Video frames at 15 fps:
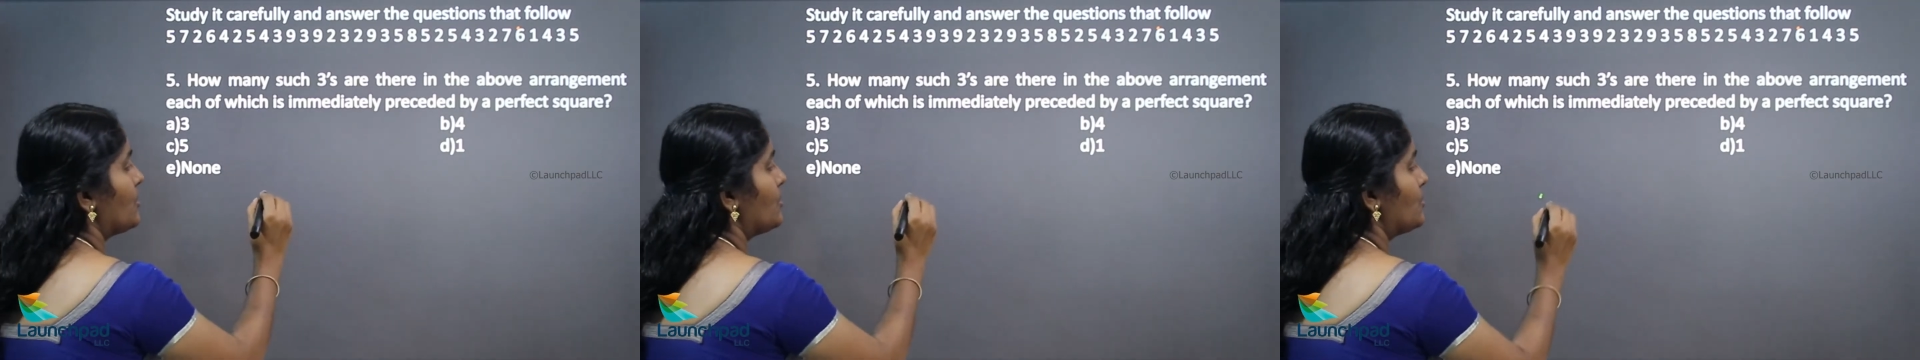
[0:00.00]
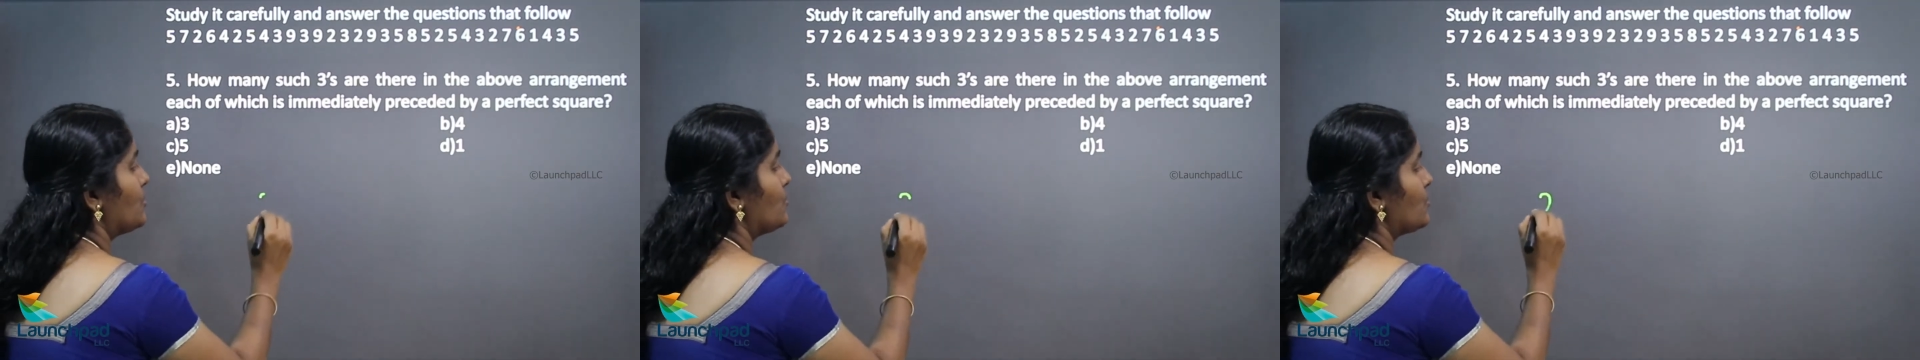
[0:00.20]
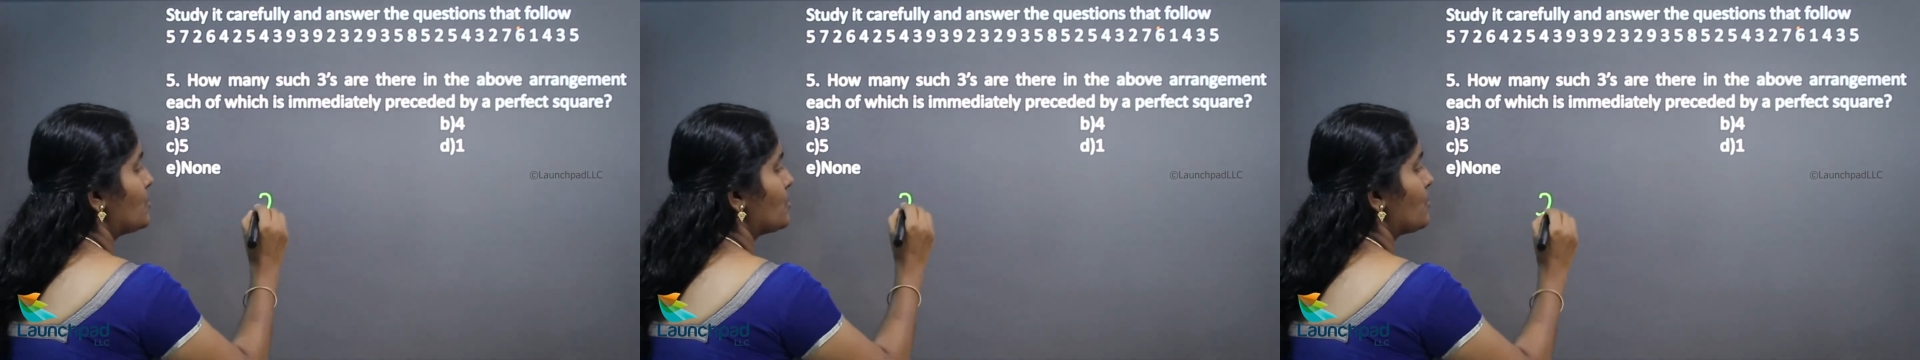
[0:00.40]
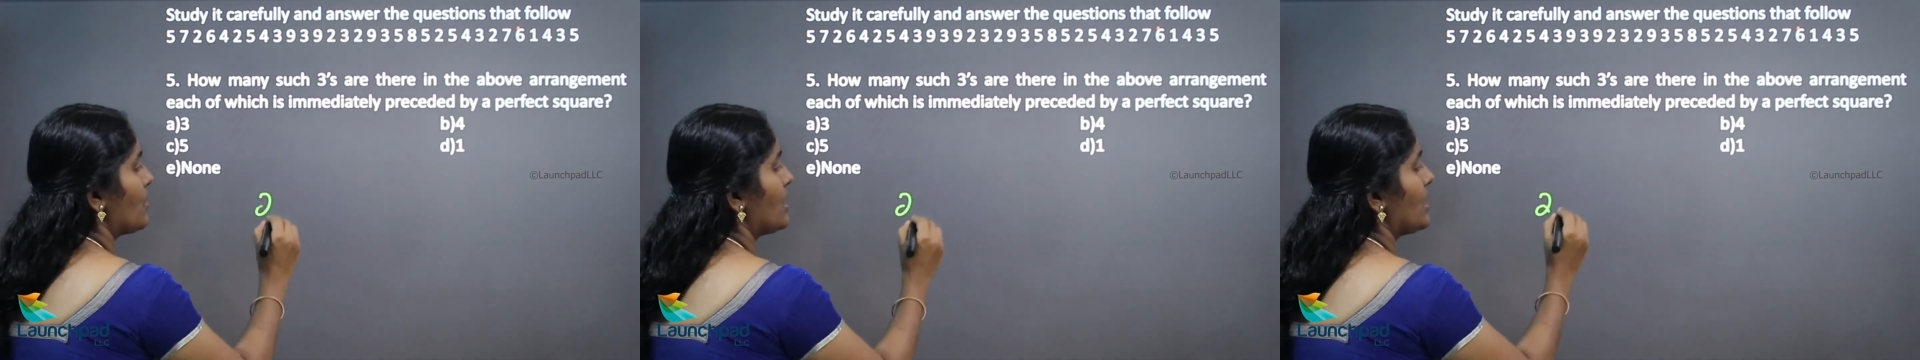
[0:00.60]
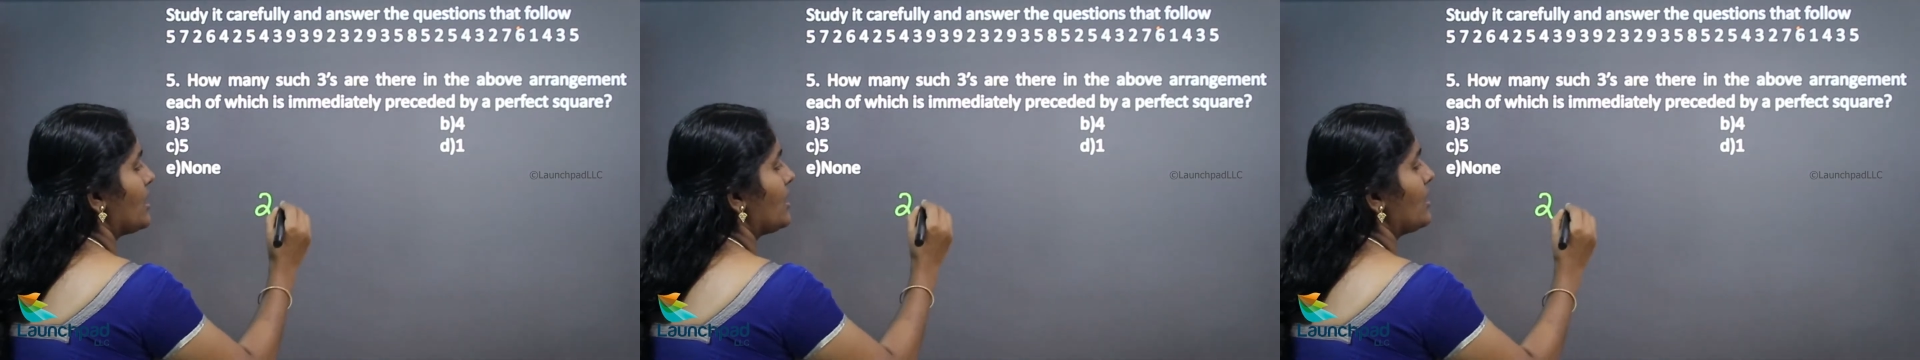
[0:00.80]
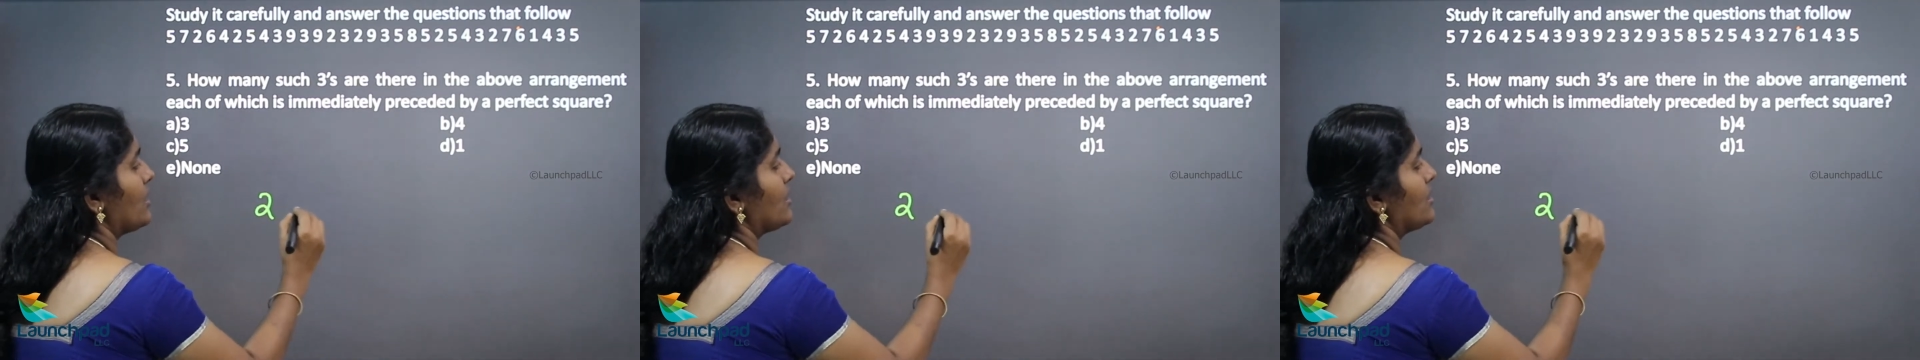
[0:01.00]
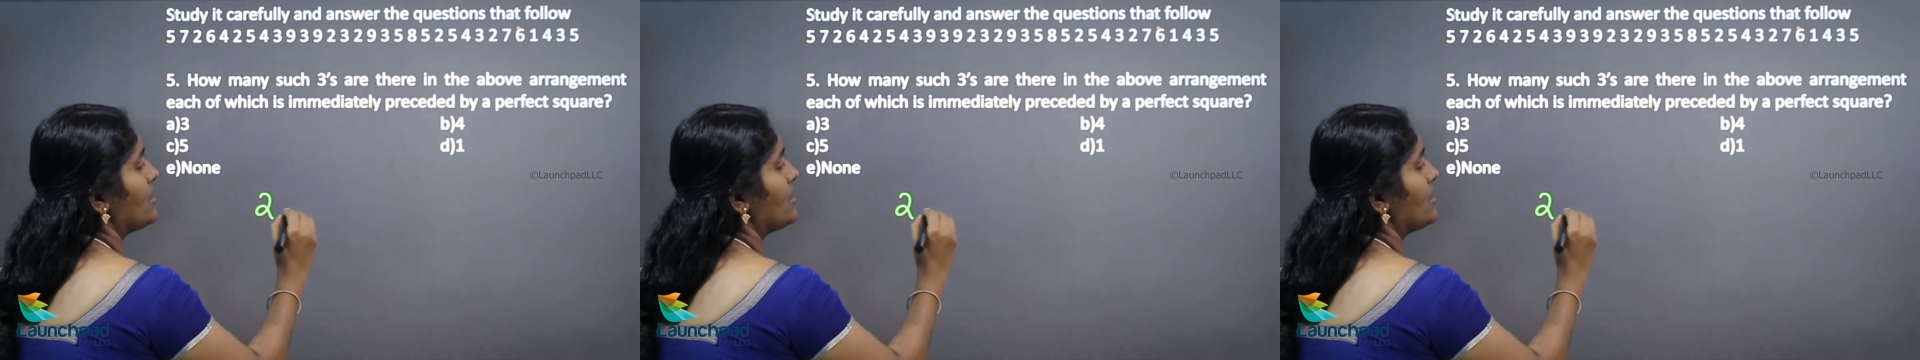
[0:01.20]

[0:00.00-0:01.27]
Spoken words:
2 square,